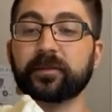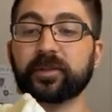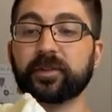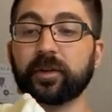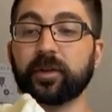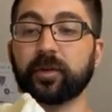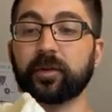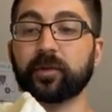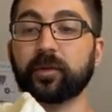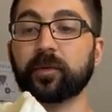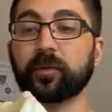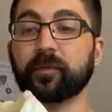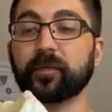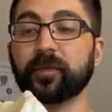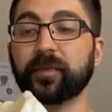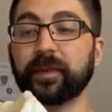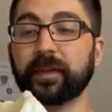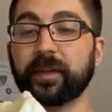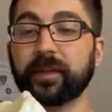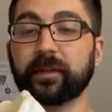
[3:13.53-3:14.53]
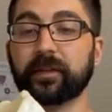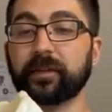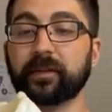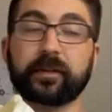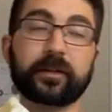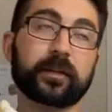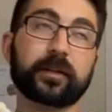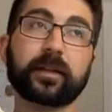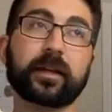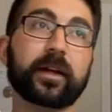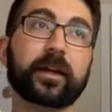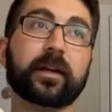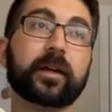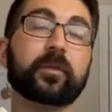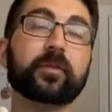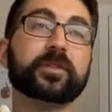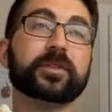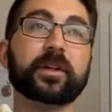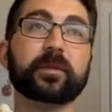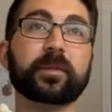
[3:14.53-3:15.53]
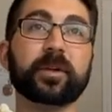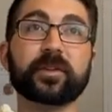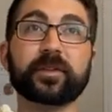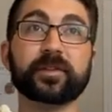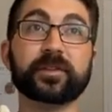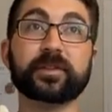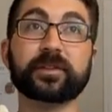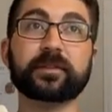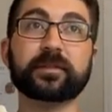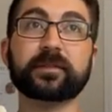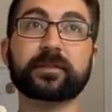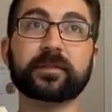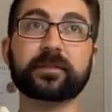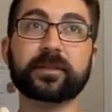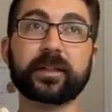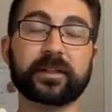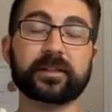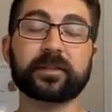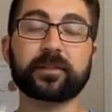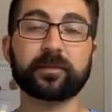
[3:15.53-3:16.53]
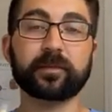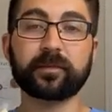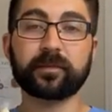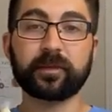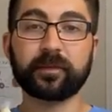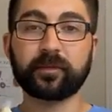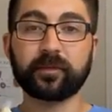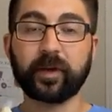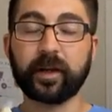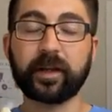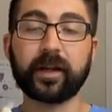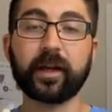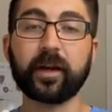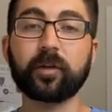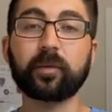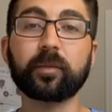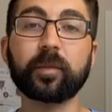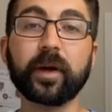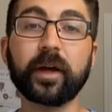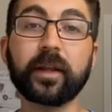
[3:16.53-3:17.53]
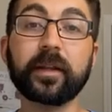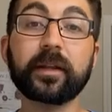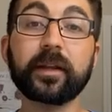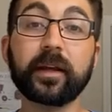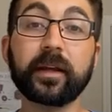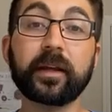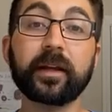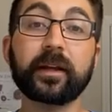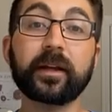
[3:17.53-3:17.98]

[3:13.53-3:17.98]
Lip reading: So I won't talk about those testing right now, but